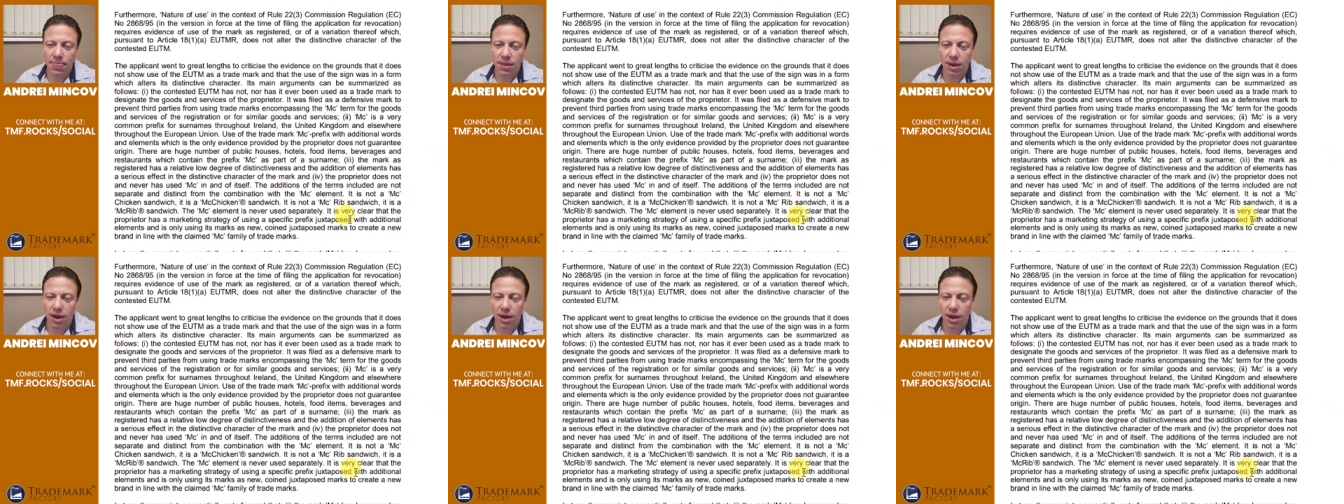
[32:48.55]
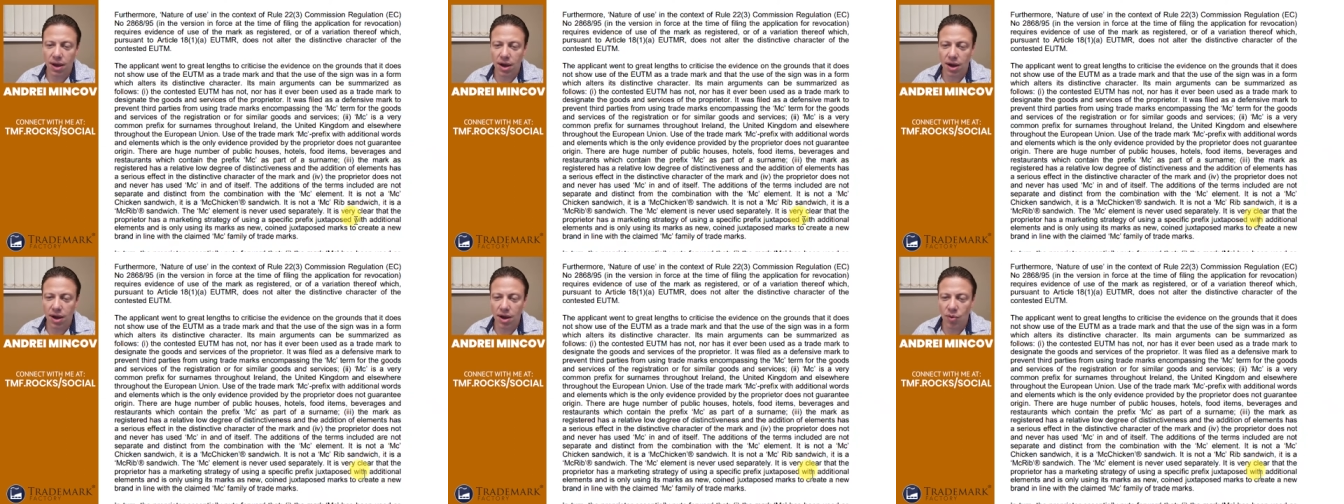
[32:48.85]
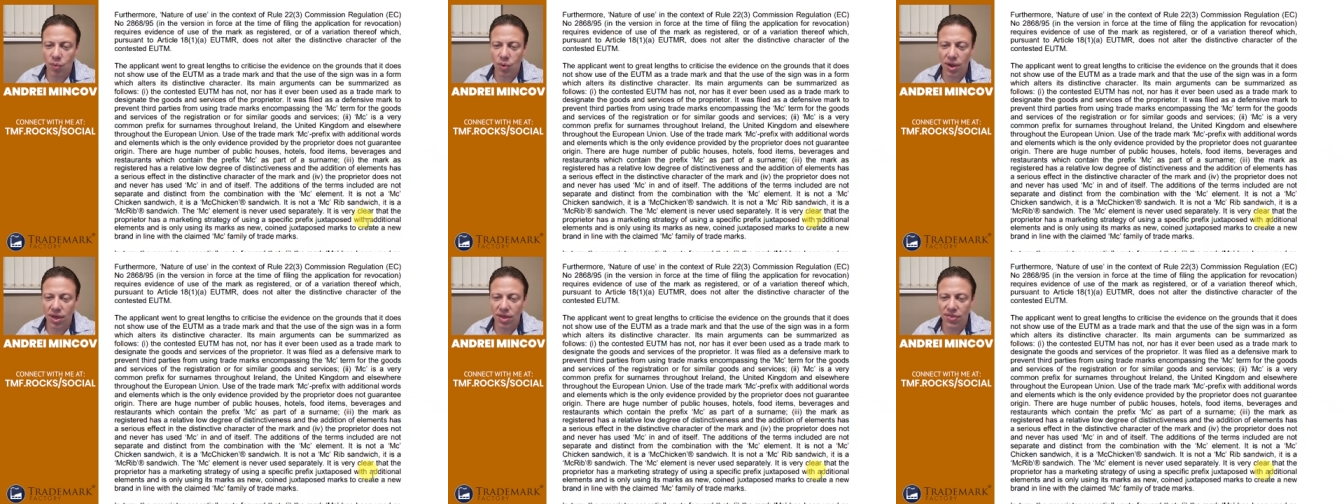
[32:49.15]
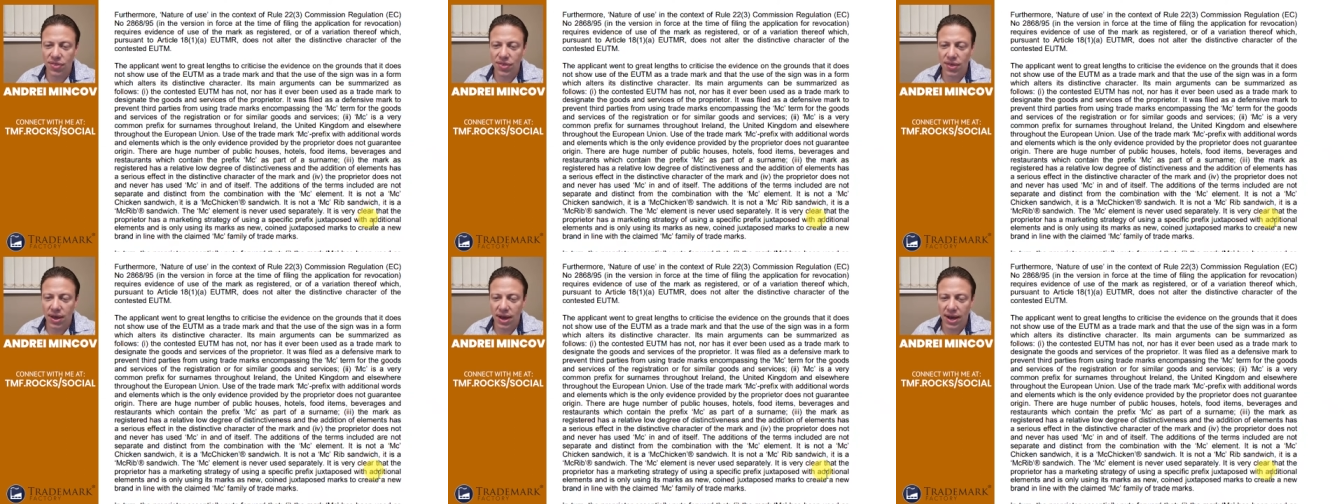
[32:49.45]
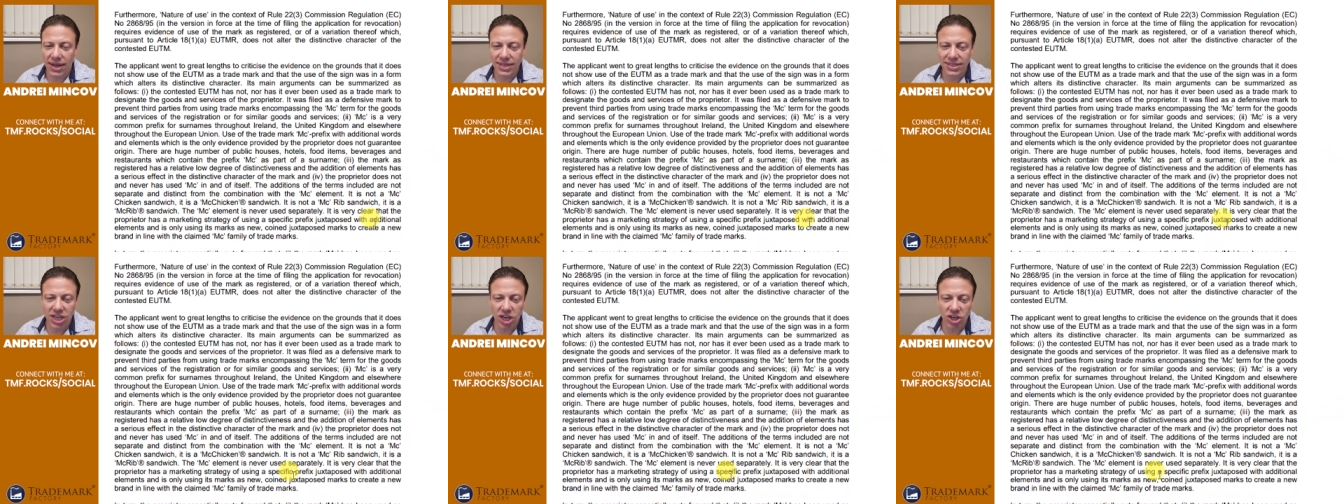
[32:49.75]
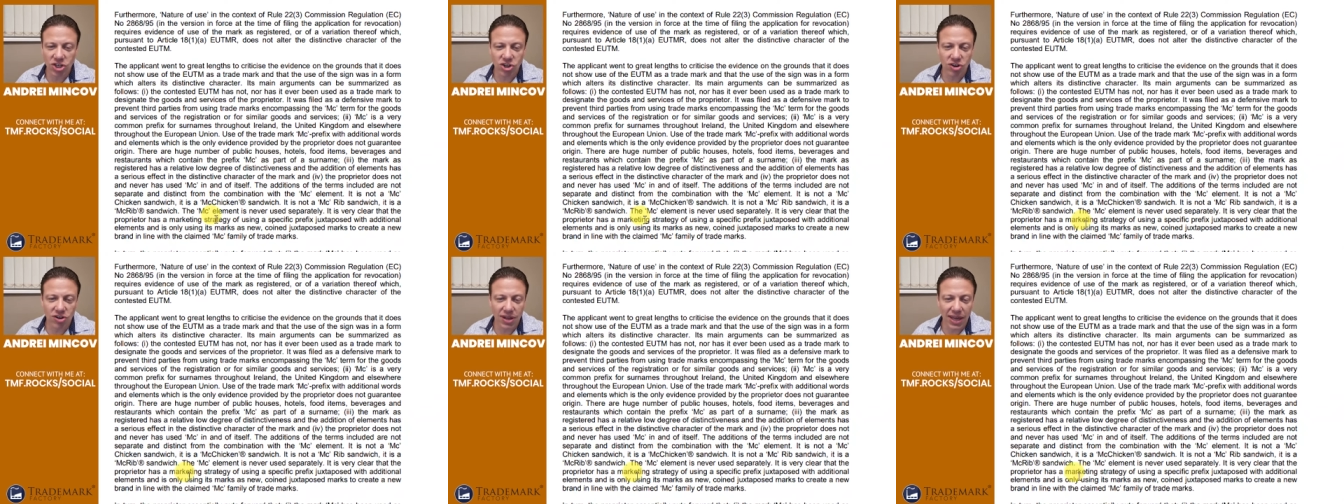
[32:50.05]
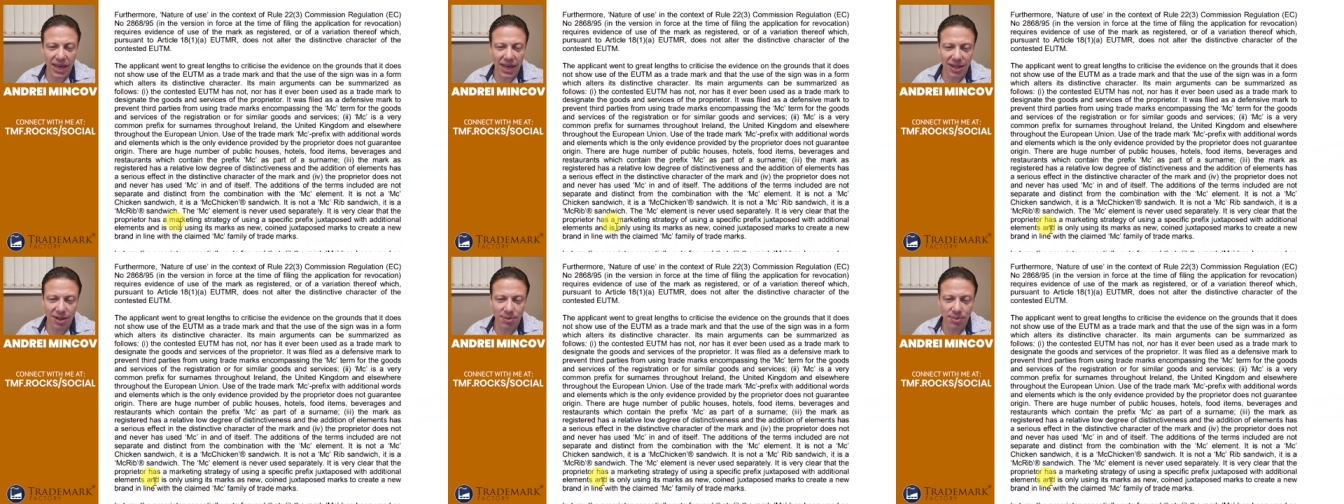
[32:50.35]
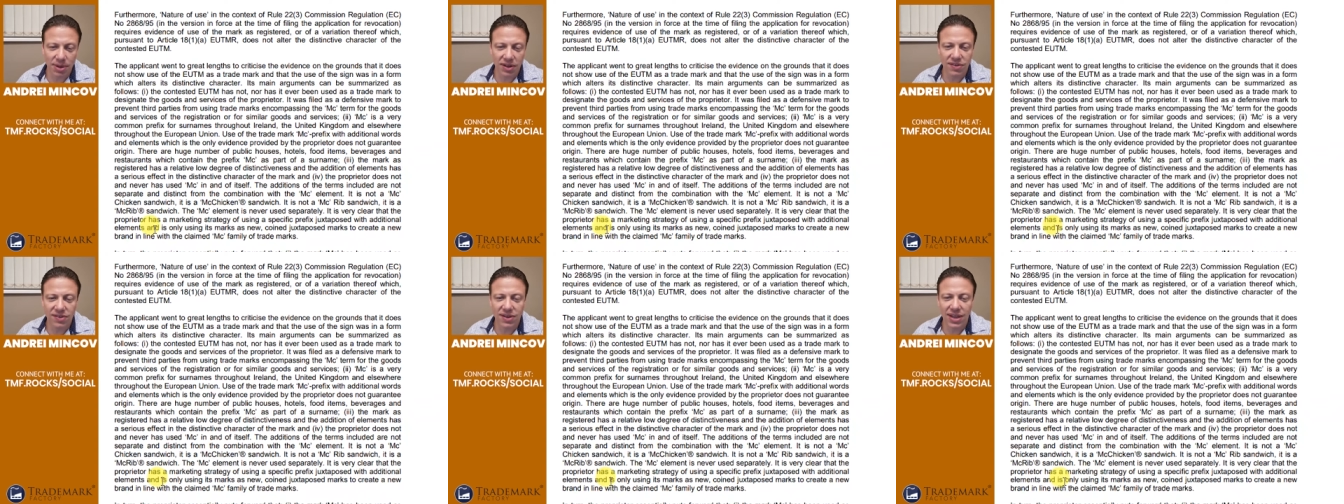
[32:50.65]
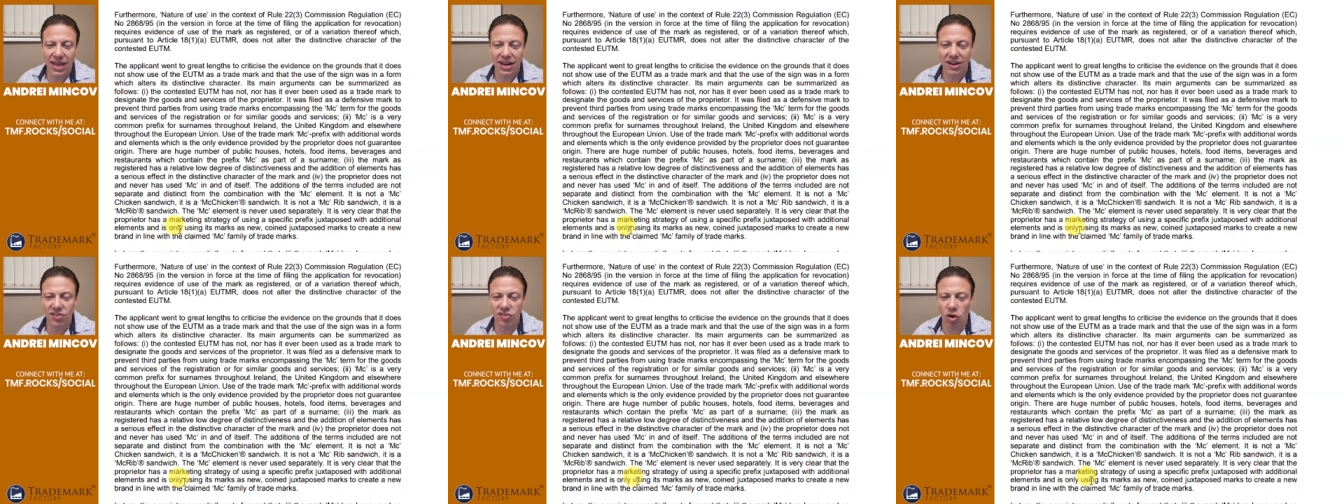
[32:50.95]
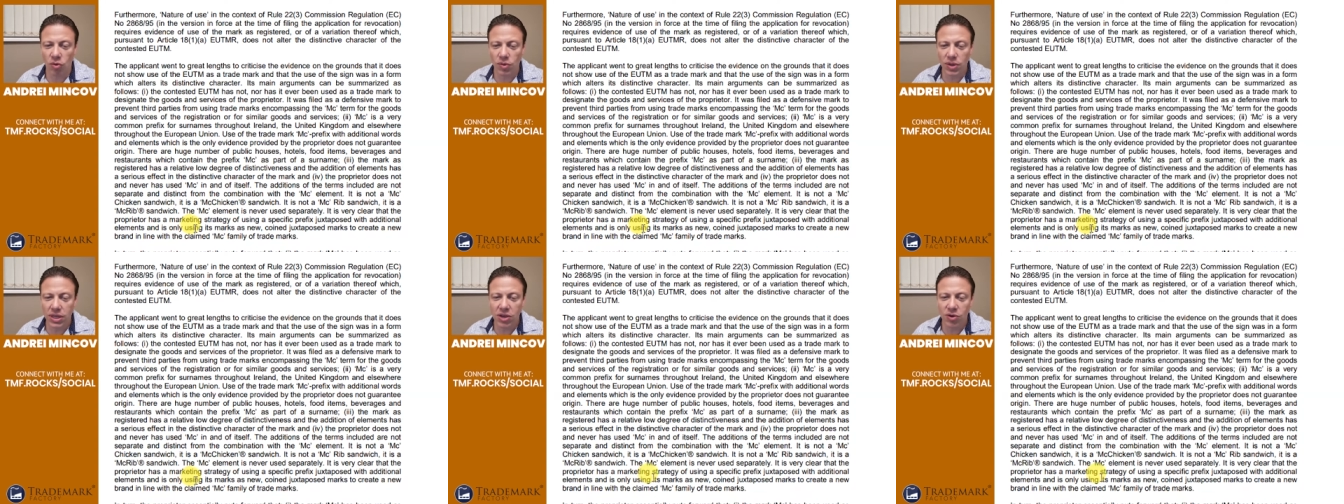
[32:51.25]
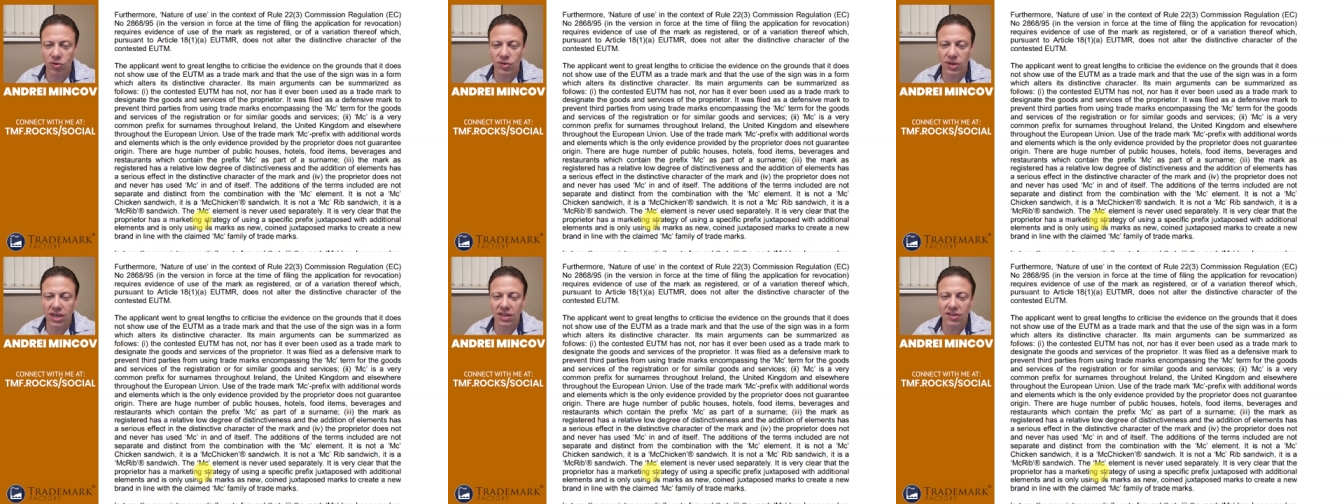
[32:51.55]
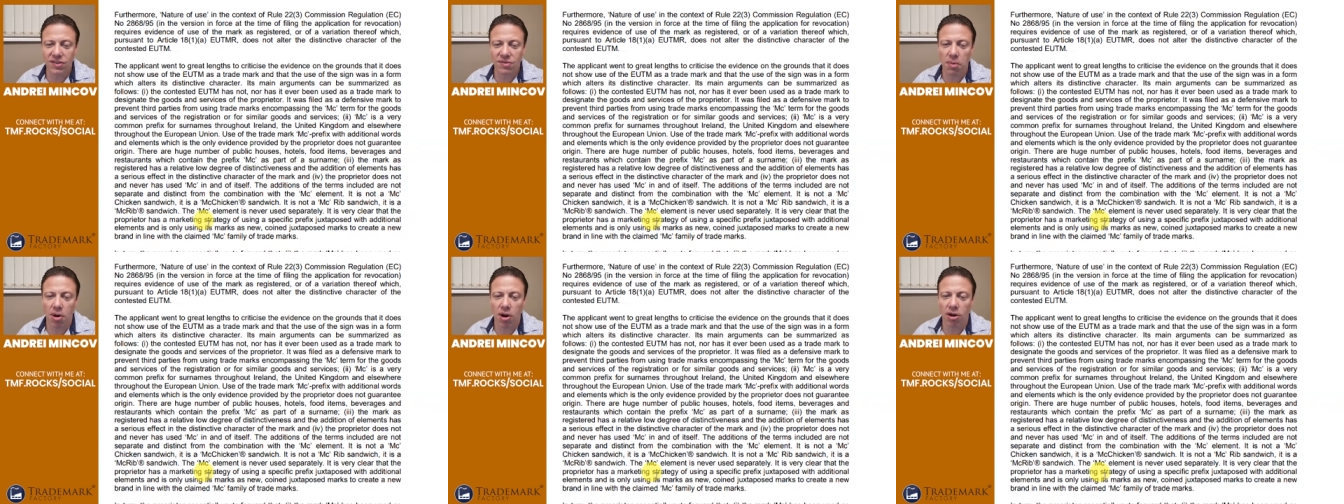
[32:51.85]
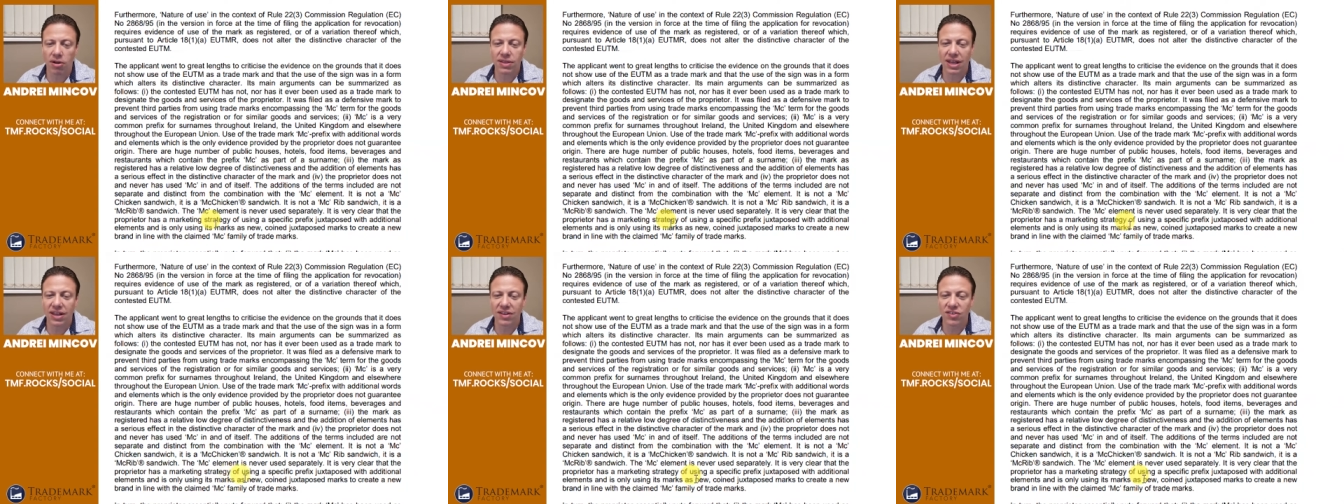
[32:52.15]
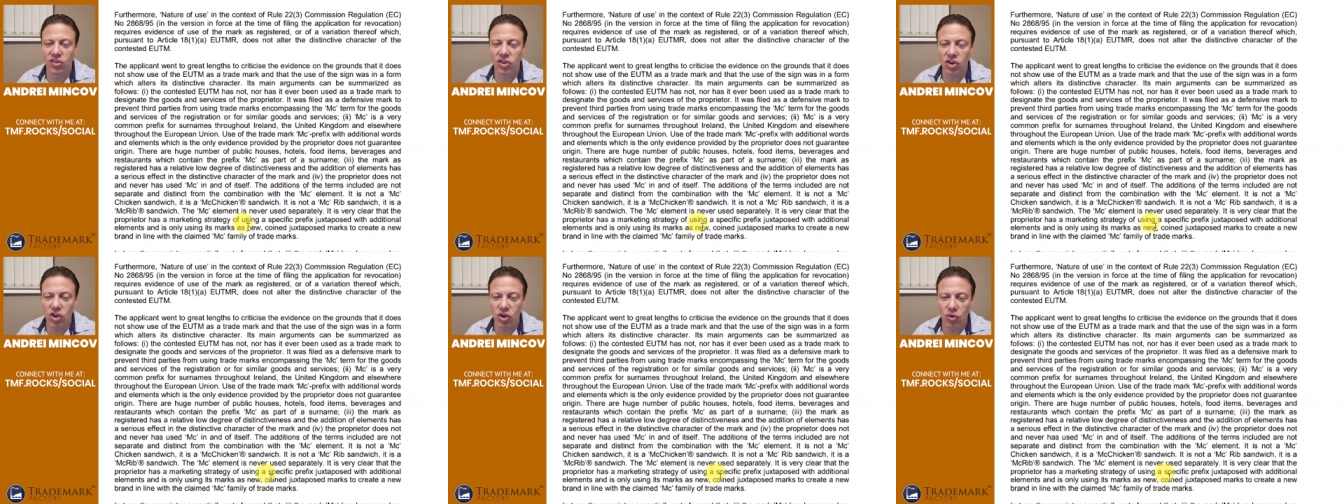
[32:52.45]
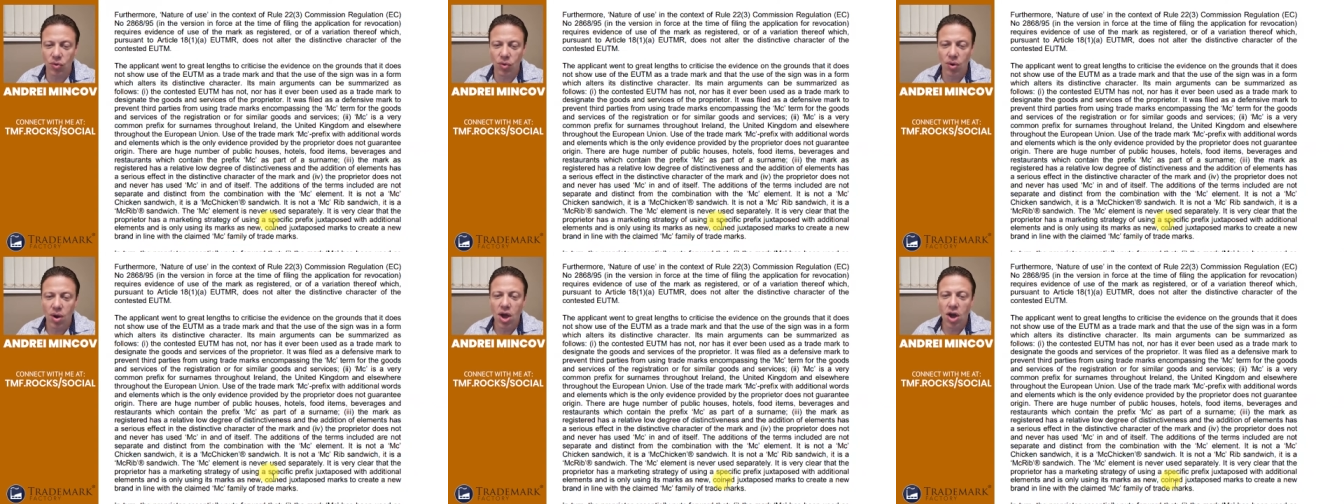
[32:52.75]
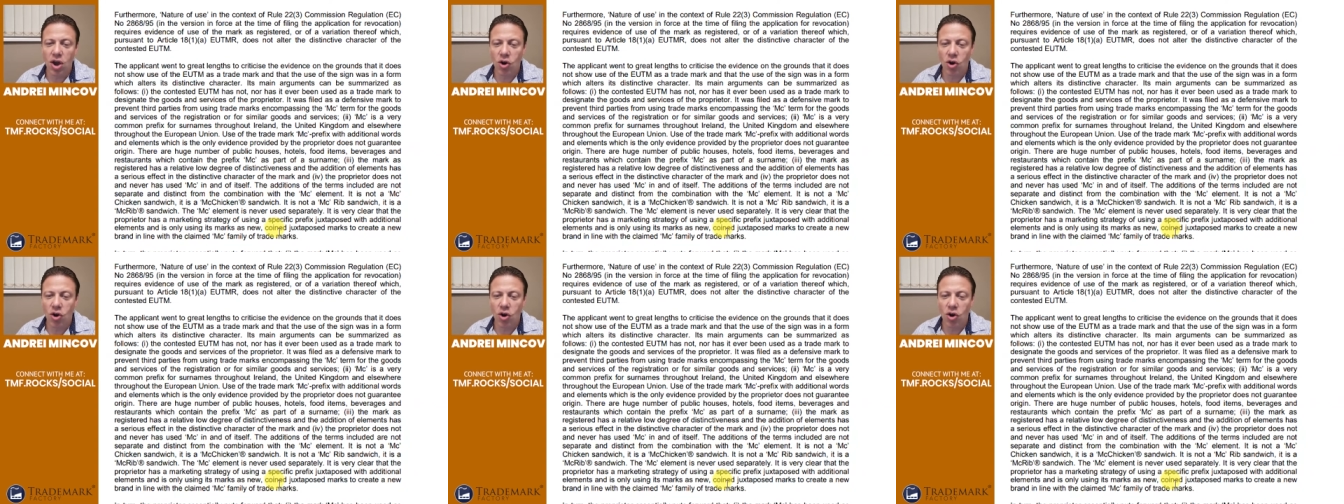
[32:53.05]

uh, with additional elements and is only using its marked as new